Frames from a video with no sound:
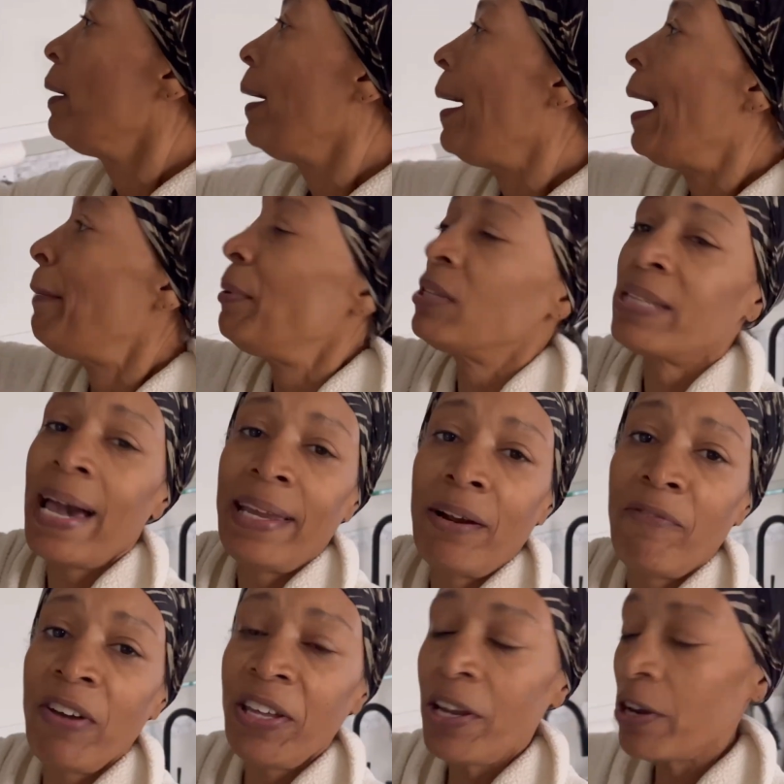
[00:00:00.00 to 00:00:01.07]
apple cider
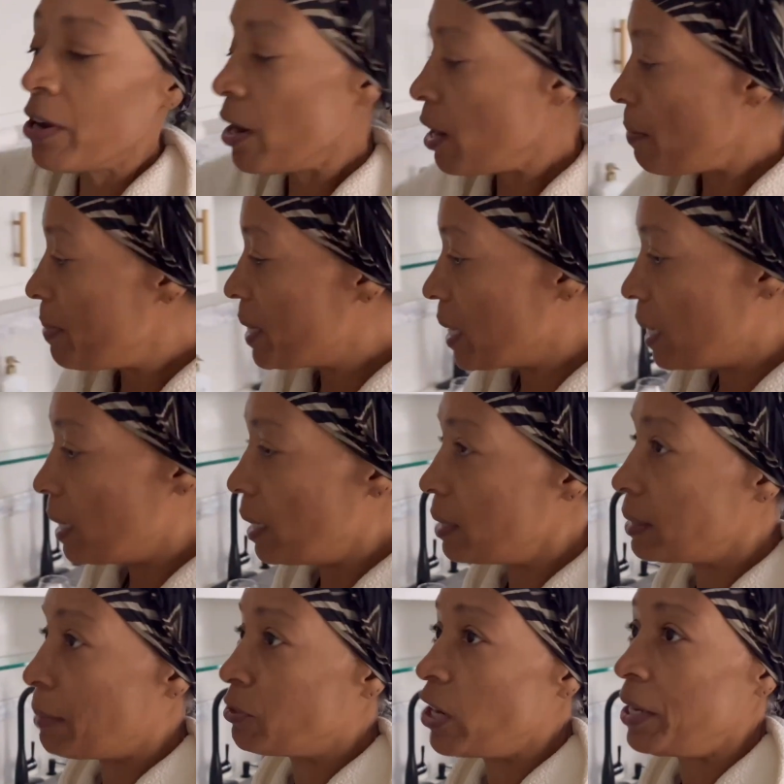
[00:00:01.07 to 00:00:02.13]
vinegar because
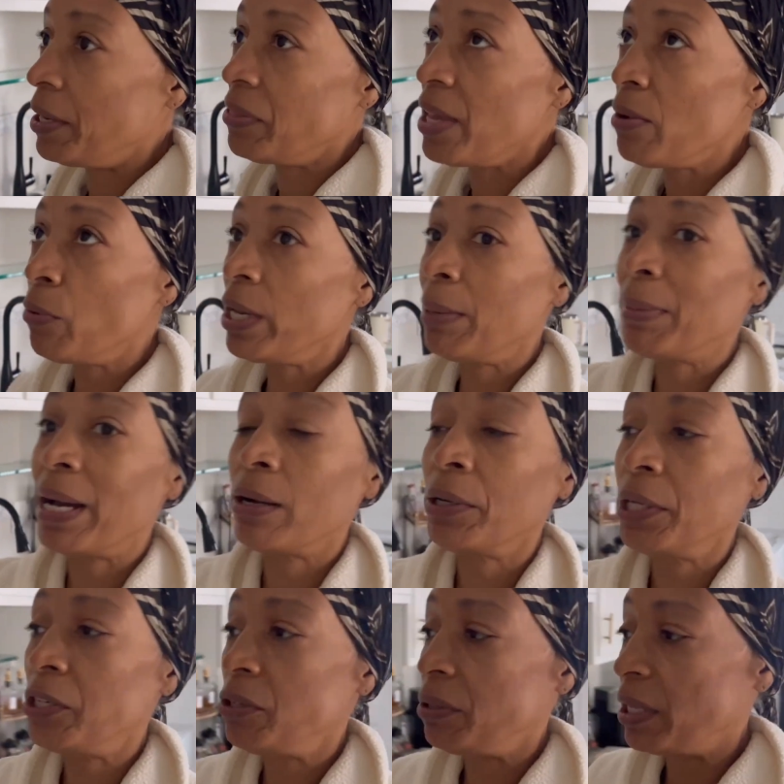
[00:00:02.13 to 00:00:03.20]
I'm trying to think what am I going
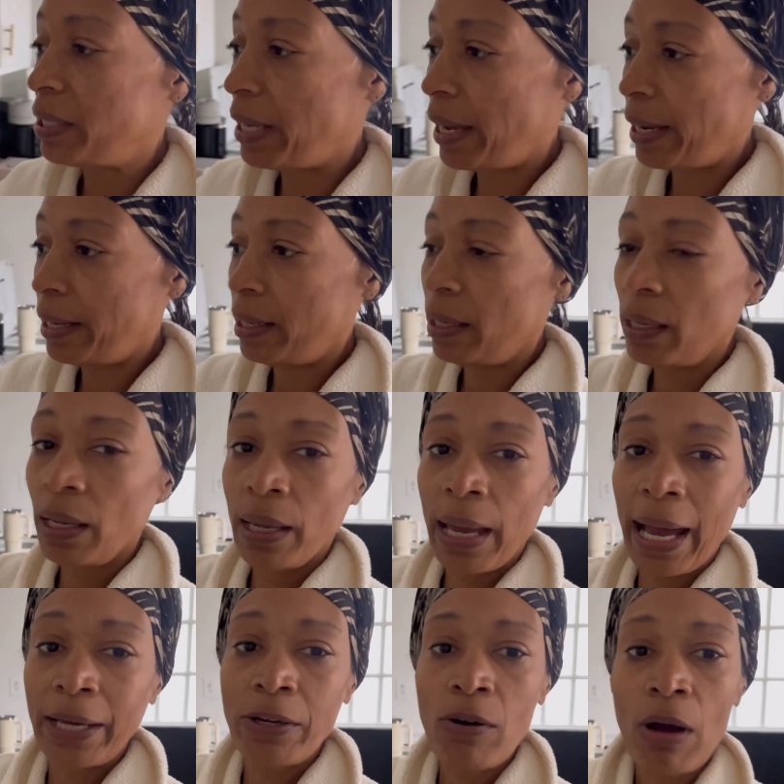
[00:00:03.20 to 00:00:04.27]
to do today.
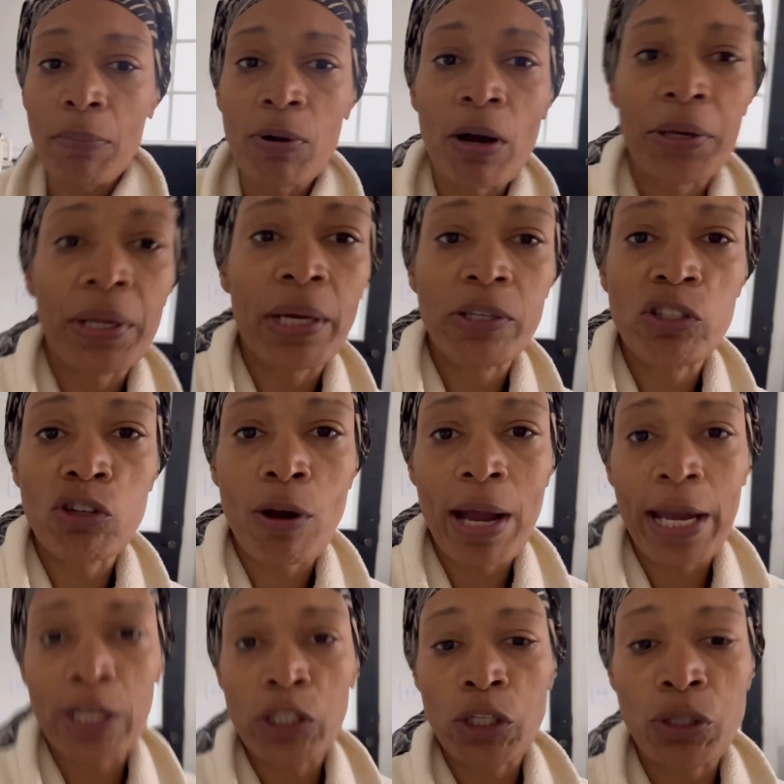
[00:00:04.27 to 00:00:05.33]
I know I'm going to
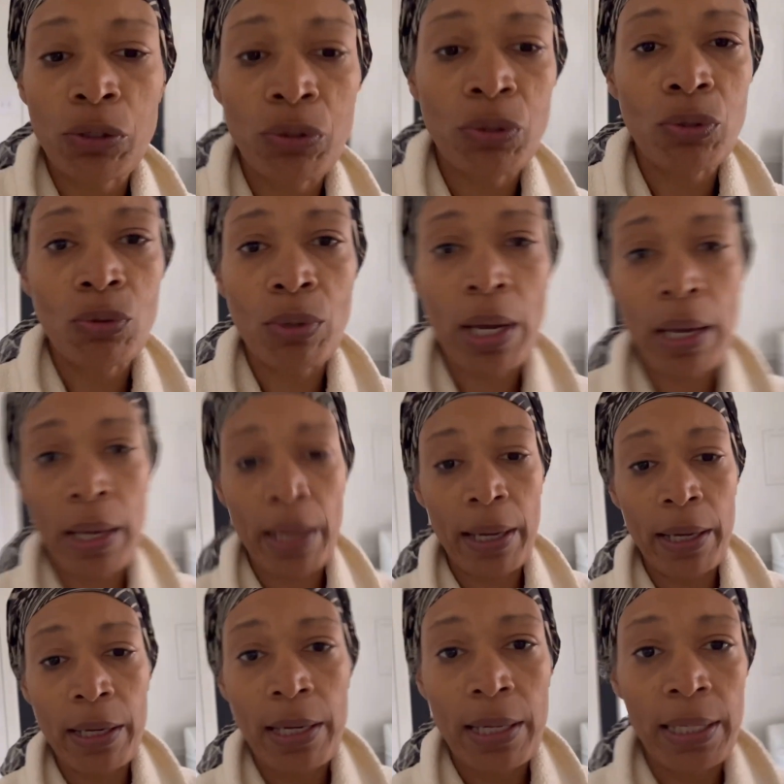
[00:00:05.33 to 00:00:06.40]
try to,
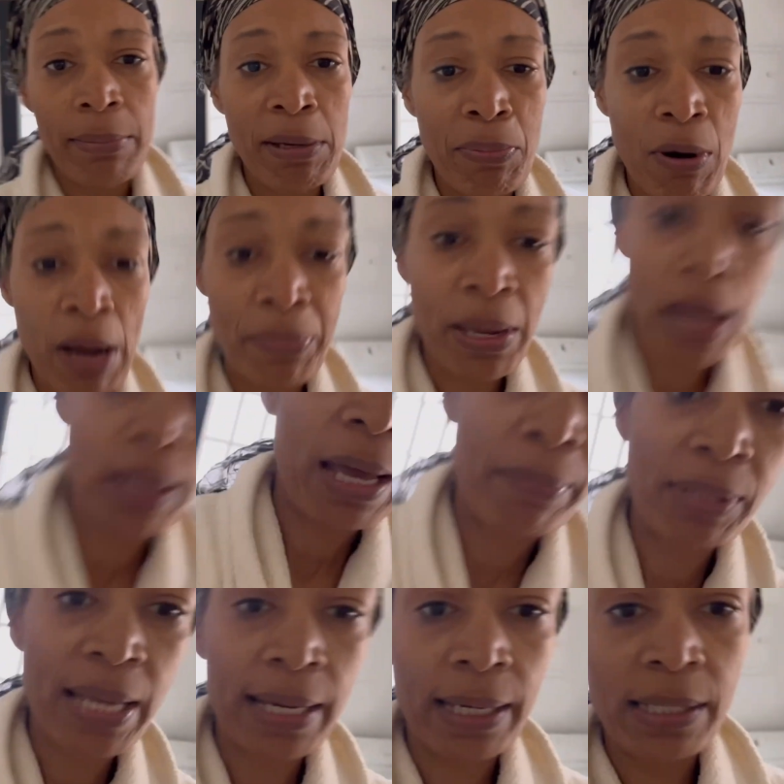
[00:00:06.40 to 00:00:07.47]
uh, let me prop y'all up
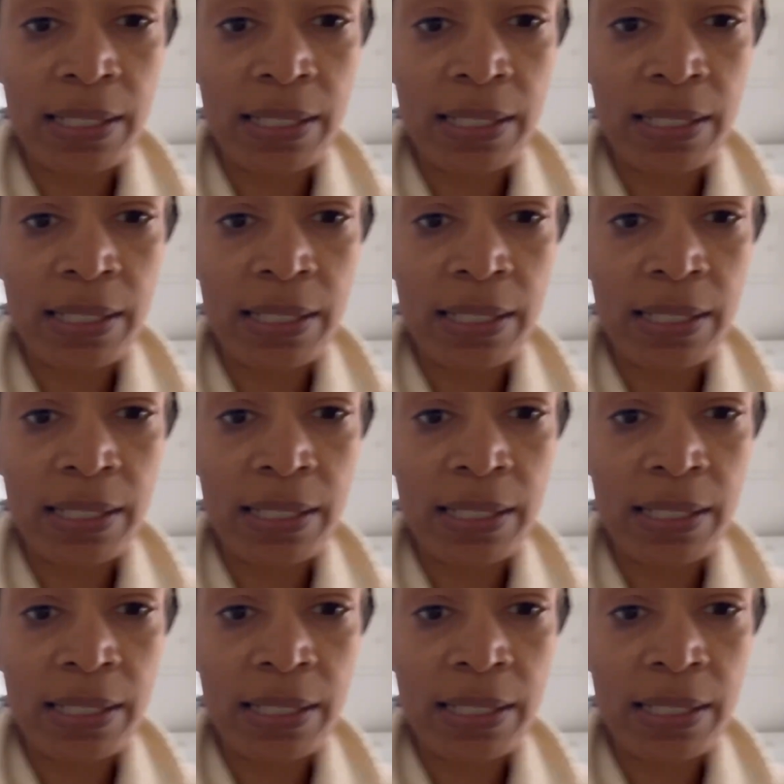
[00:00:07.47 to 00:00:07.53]
so I can